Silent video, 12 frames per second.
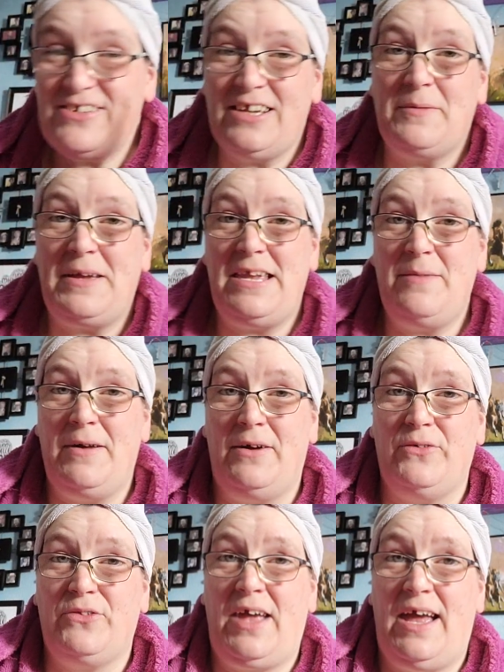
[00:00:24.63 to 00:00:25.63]
check my
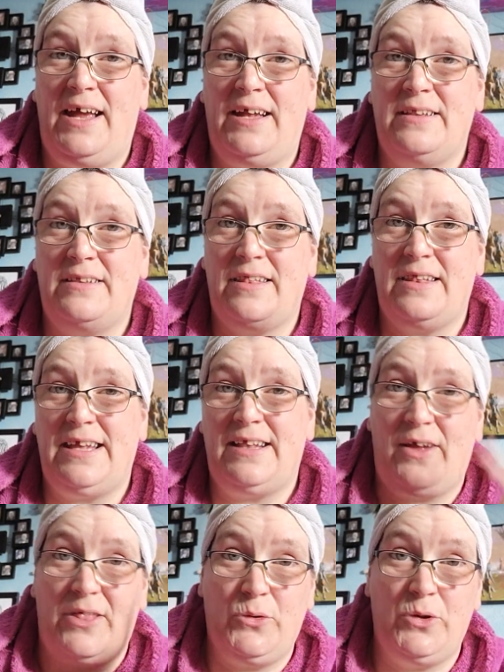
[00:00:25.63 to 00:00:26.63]
emails, and the thing
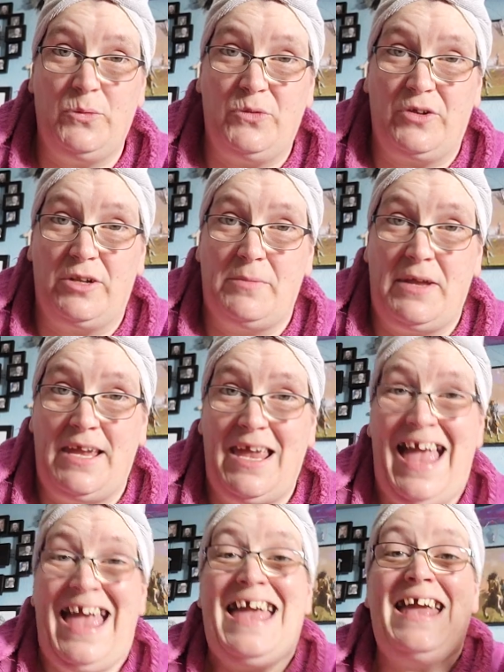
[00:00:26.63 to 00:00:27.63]
that I thought it was going to
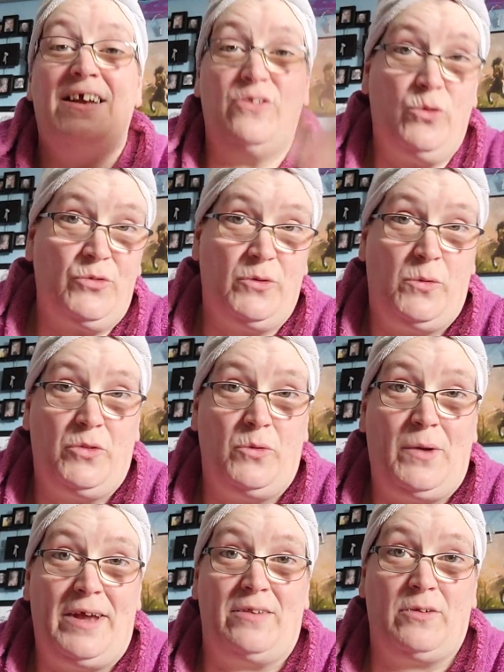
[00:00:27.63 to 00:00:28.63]
be is also on the
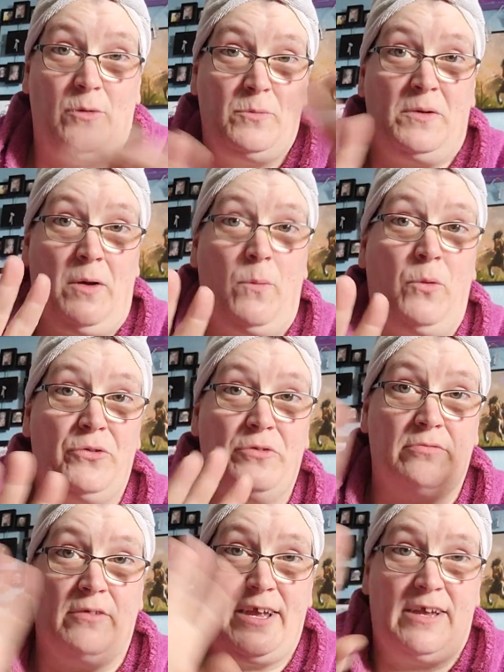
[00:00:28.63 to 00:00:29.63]
way, so I
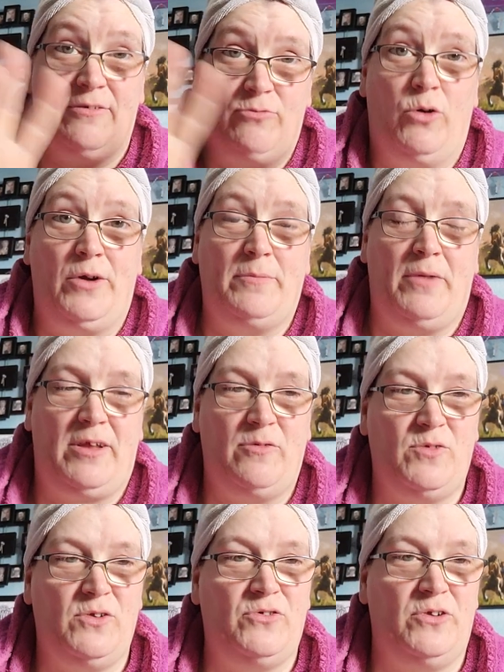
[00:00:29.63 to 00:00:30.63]
wasn't, like, wrong in my
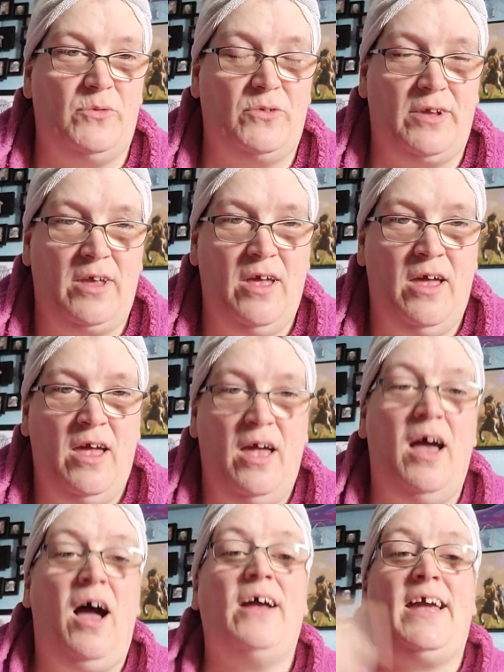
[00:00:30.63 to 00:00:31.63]
confusion. It was like,
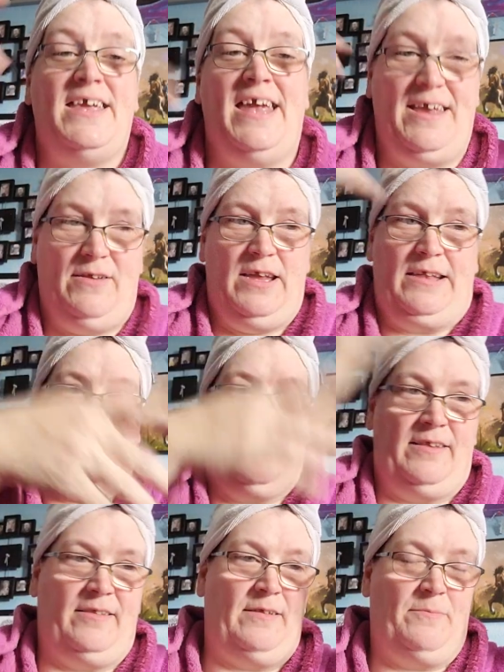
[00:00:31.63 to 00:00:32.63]
okay, yeah,
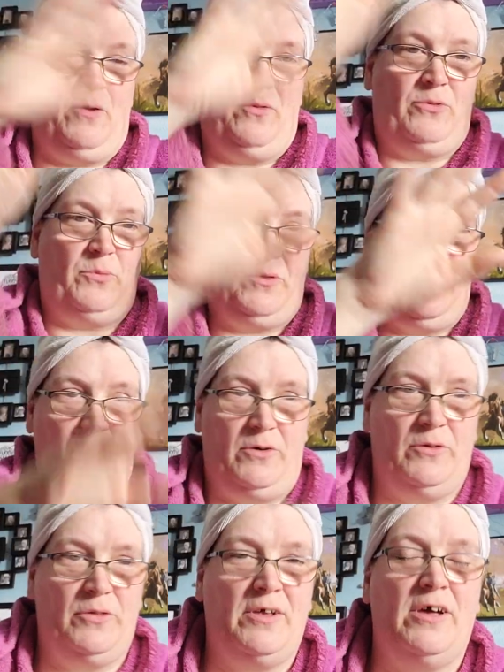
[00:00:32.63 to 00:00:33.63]
it's both with
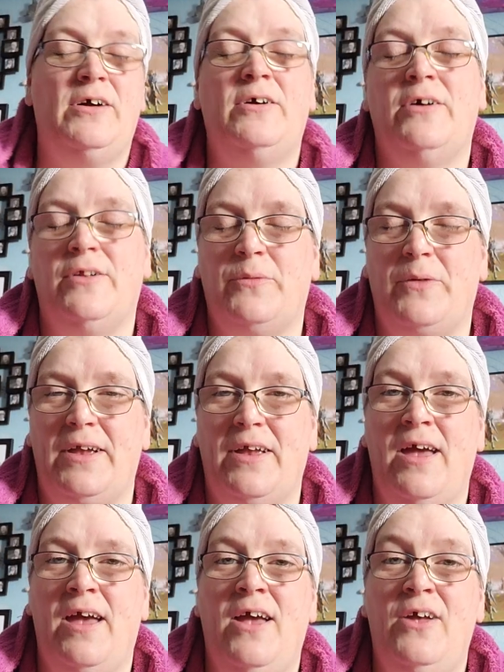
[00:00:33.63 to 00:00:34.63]
on the way.
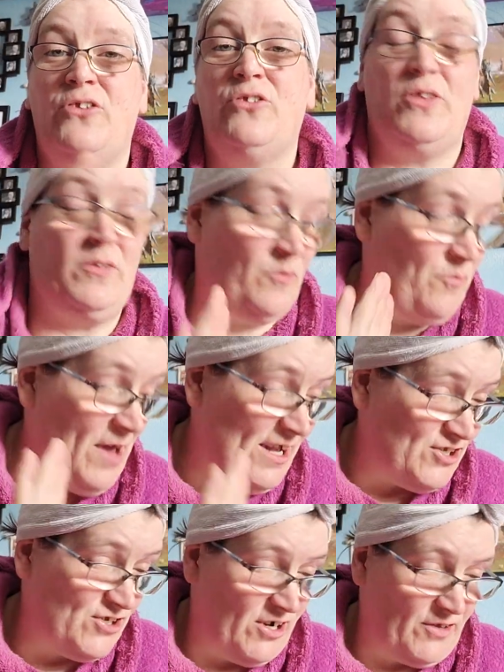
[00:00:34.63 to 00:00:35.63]
So there's a fair
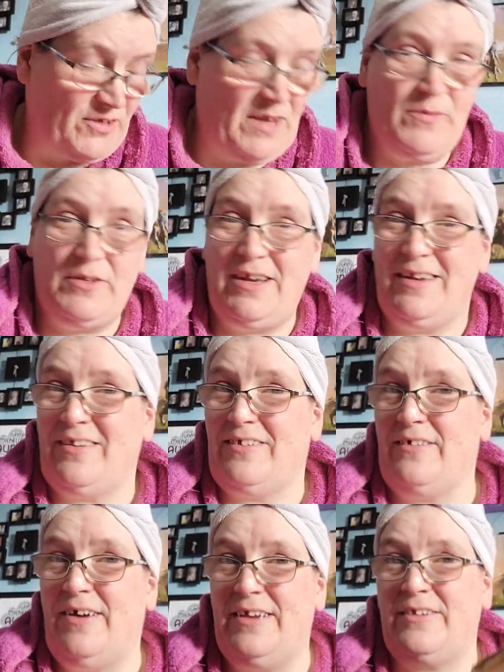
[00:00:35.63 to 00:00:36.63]
chance, given its
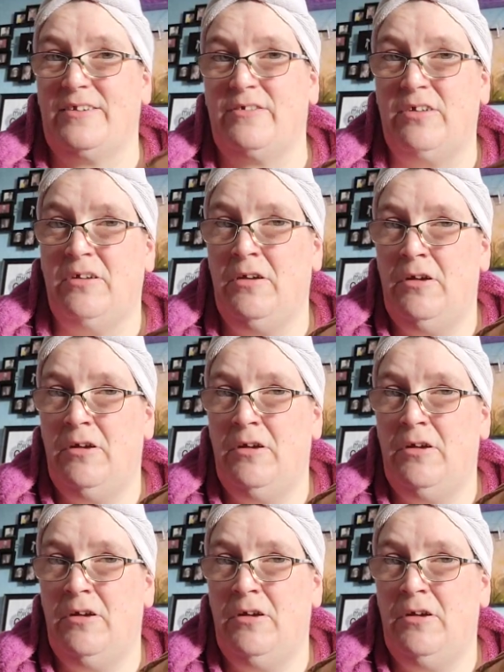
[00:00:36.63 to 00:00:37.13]
size and